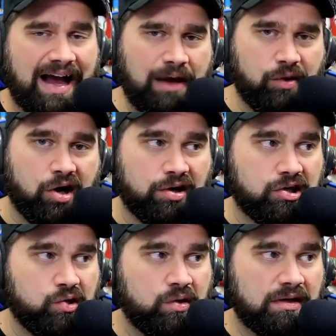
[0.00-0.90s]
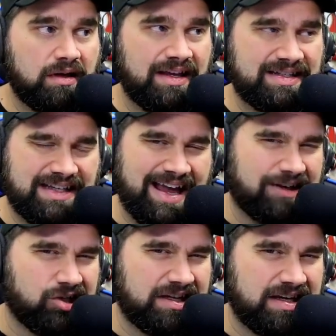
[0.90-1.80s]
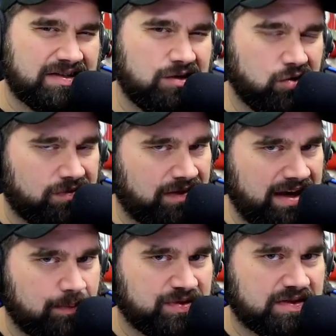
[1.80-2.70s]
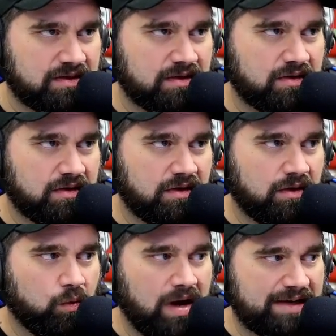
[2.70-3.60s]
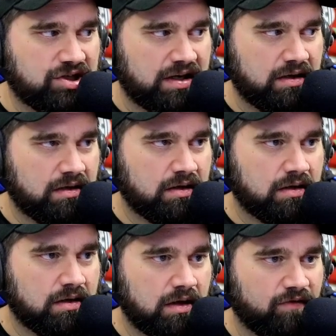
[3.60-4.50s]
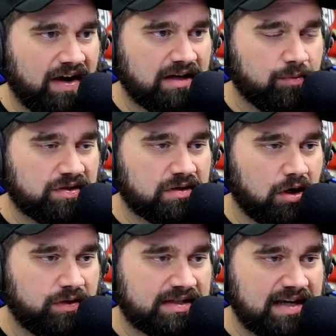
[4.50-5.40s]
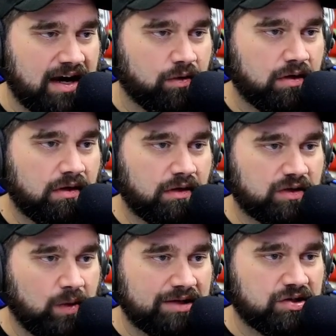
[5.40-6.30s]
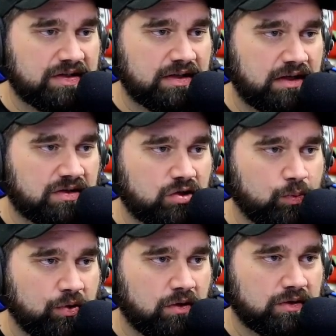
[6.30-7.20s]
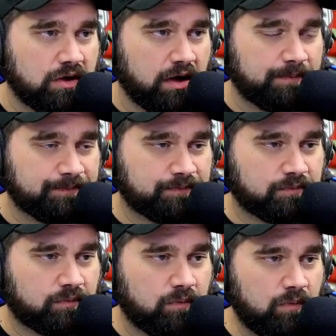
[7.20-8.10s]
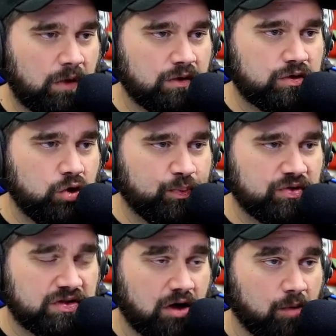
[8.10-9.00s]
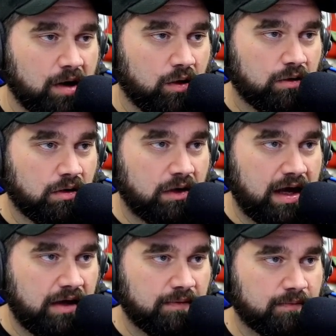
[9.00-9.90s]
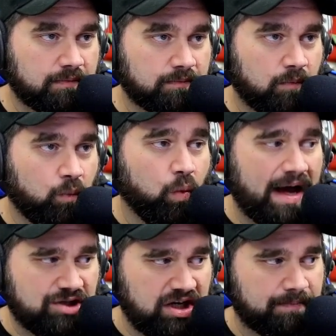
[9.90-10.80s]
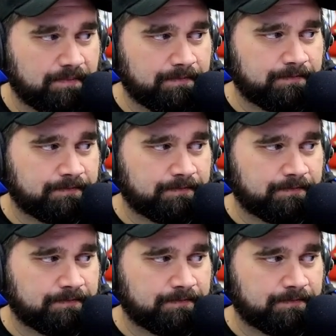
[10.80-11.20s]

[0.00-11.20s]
I would argue is he actually kissing her on the lips? Watch it. In fact, I'm going to slow this down. Let's watch this in super, sorry, super slow mo, okay? Watch it.